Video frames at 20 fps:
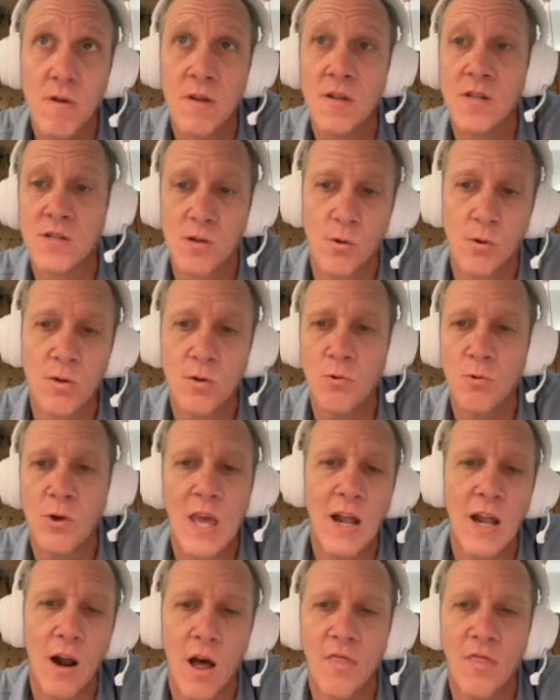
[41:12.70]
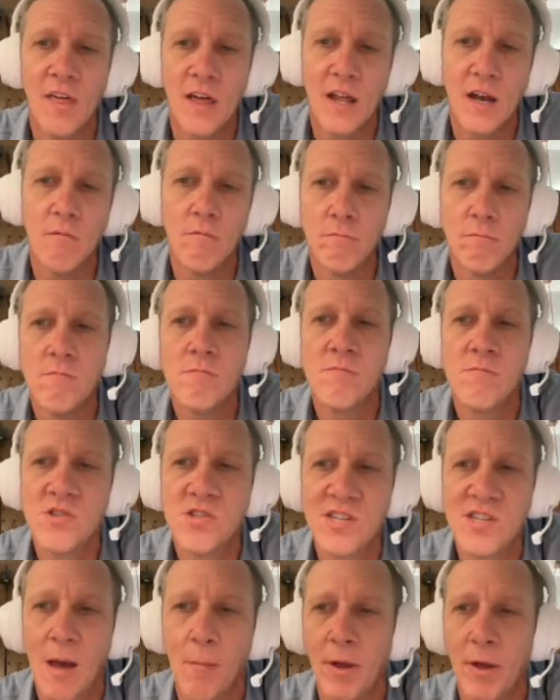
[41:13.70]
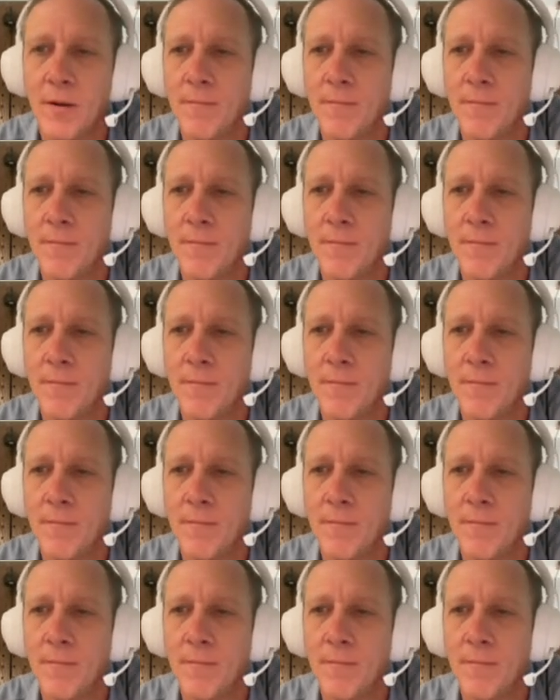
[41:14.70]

so you cannot then stem it.